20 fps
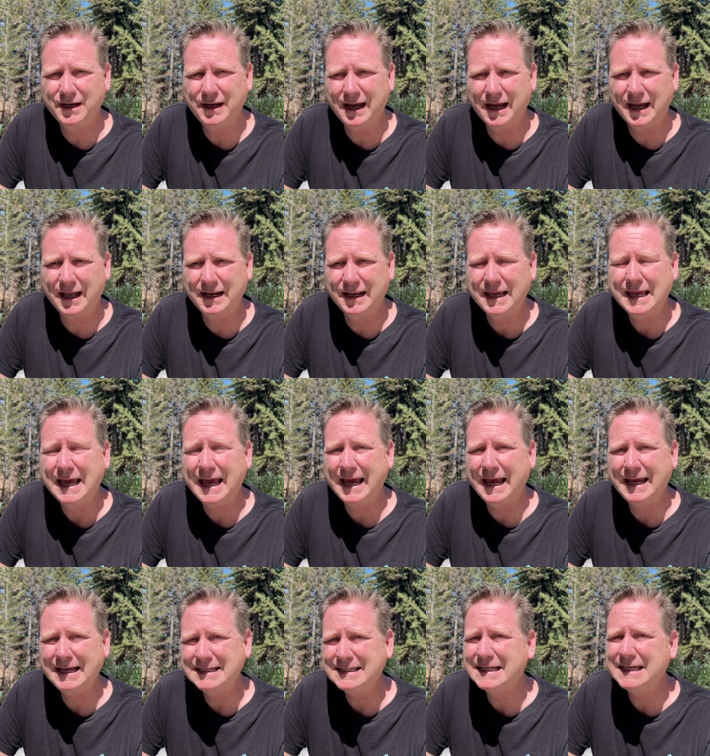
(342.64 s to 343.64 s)
had
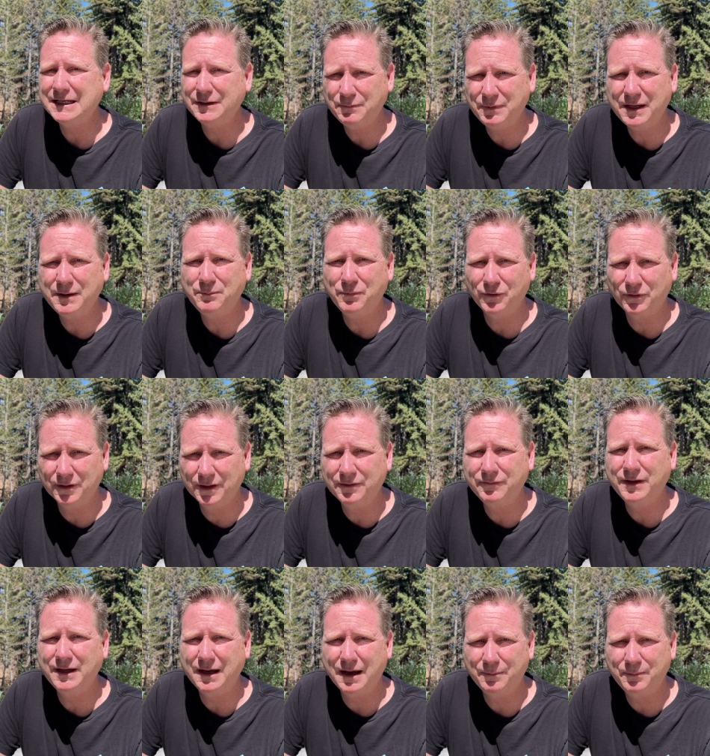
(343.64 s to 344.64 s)
18 people
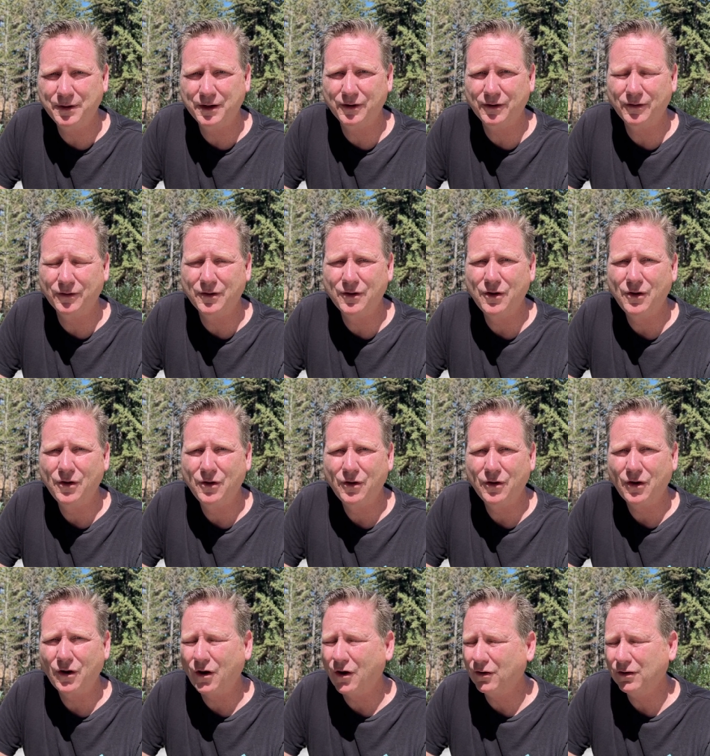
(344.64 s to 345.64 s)
living up here.
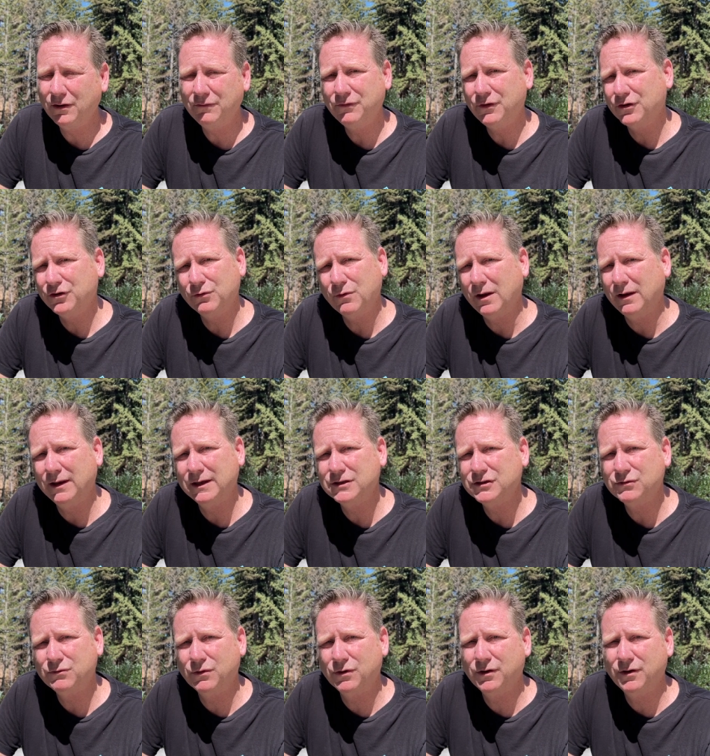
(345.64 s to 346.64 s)
All of their
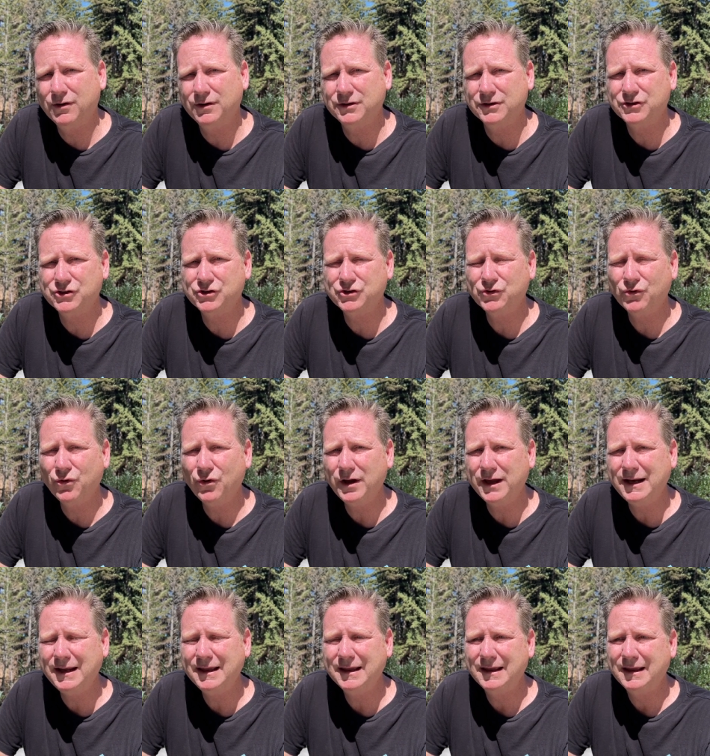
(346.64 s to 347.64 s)
dwellings were
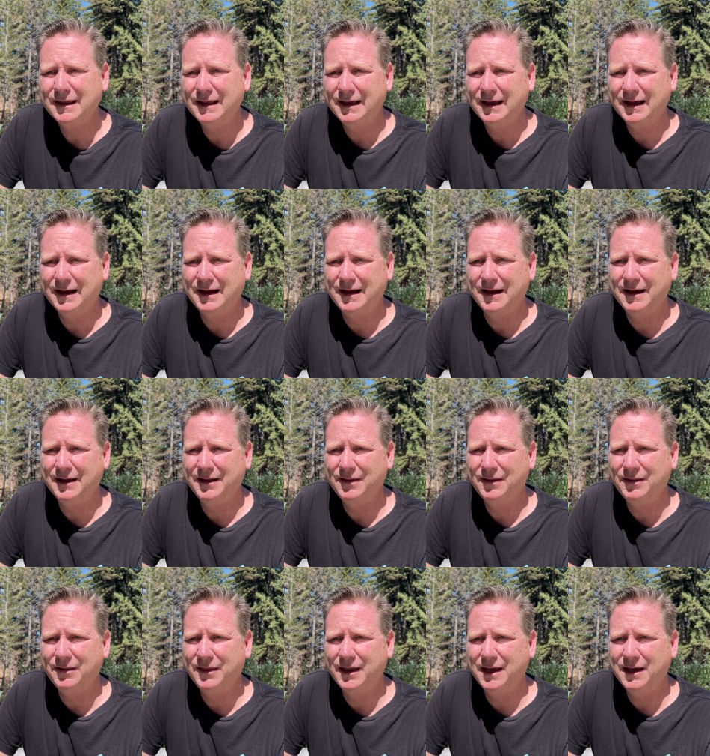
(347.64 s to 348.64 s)
destroyed. Uh,
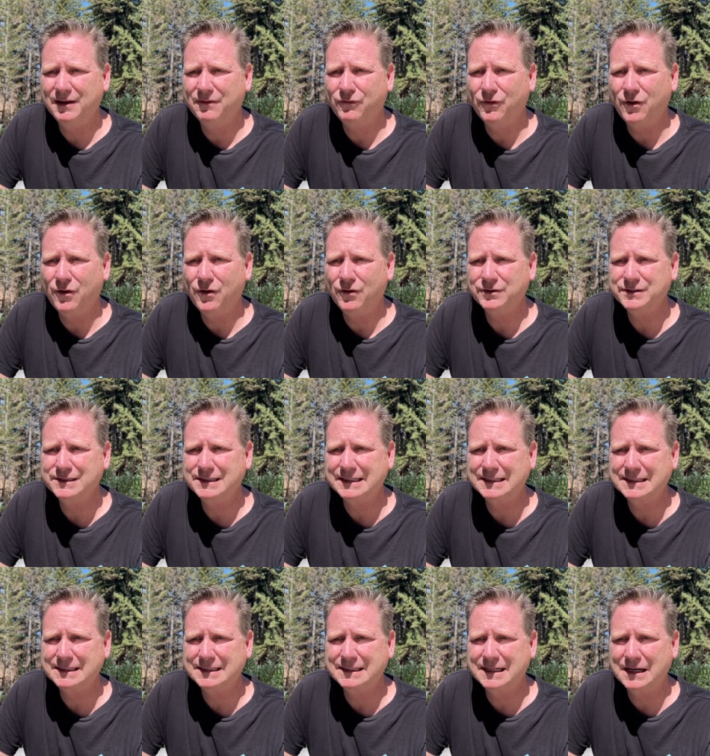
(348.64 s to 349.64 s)
they have all
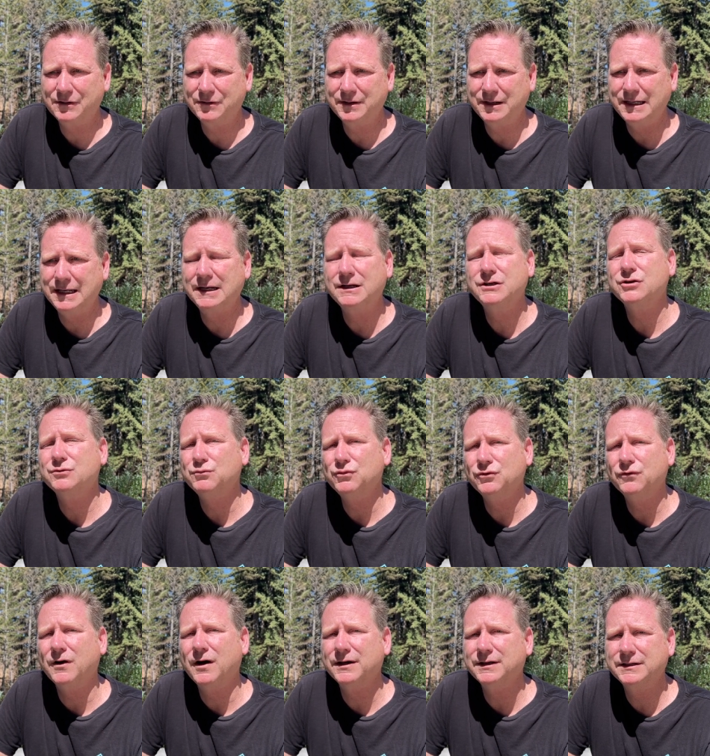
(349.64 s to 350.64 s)
since now needed to
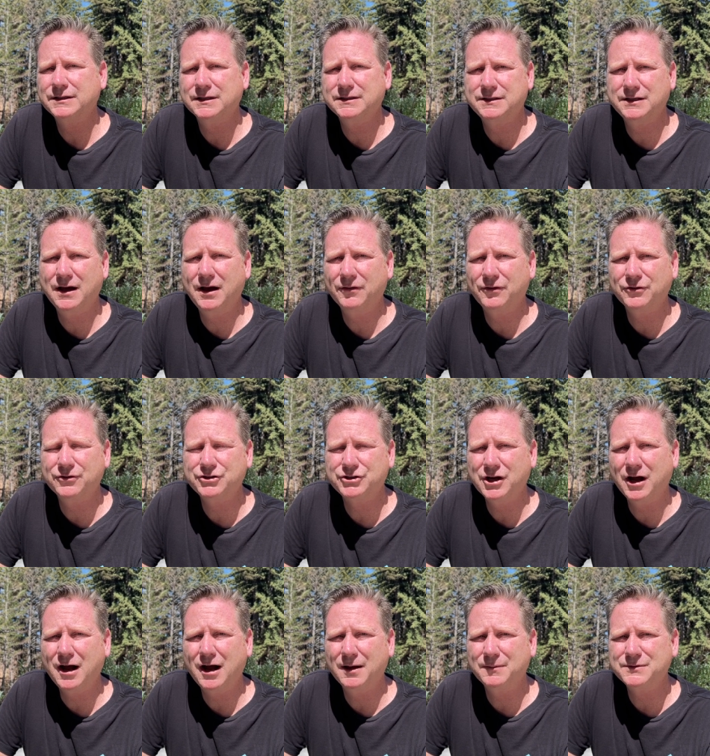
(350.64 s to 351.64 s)
move on to, to other
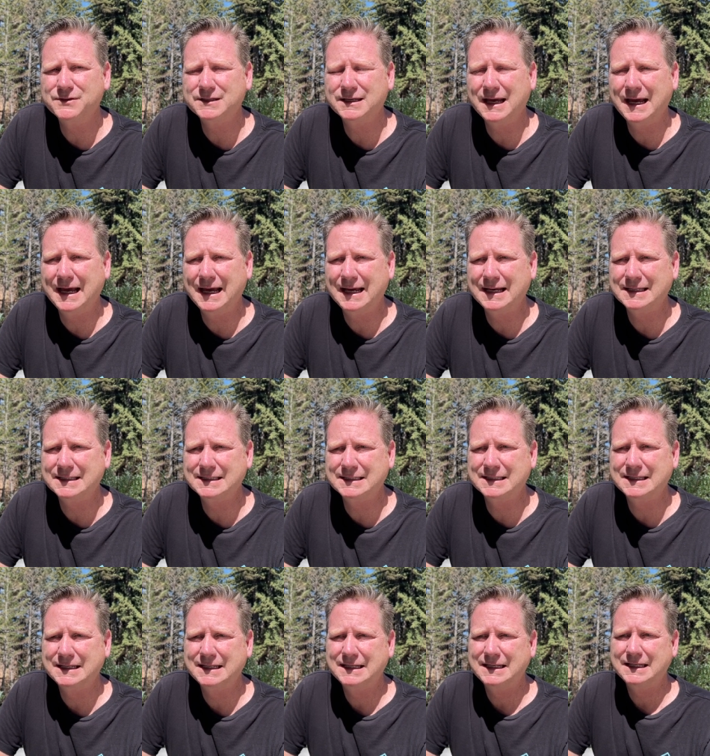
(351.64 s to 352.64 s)
jobs
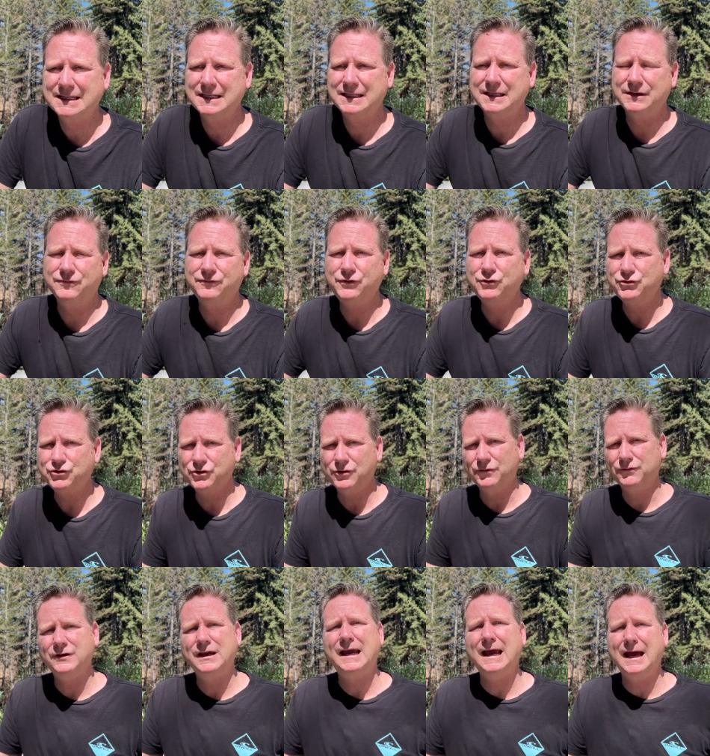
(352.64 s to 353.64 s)
as the future
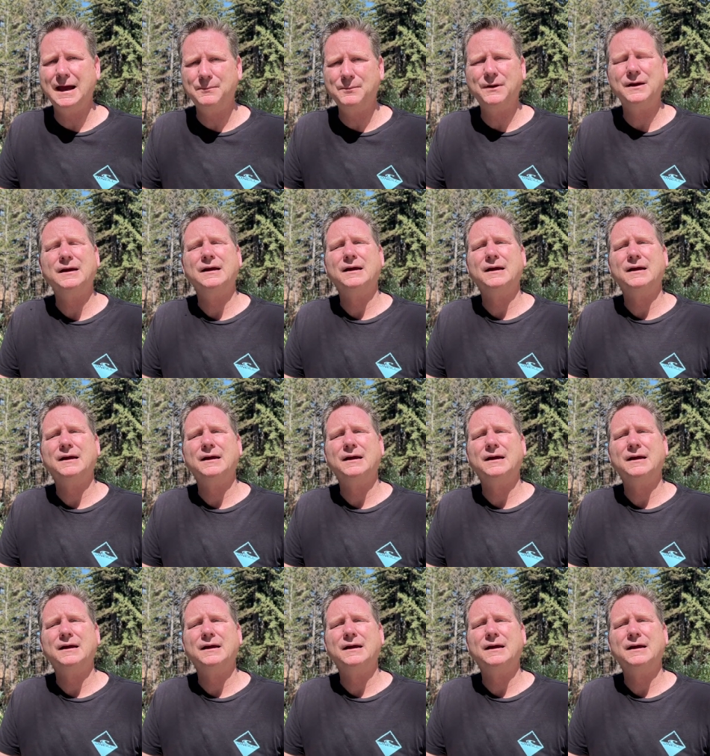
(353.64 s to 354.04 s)
of camp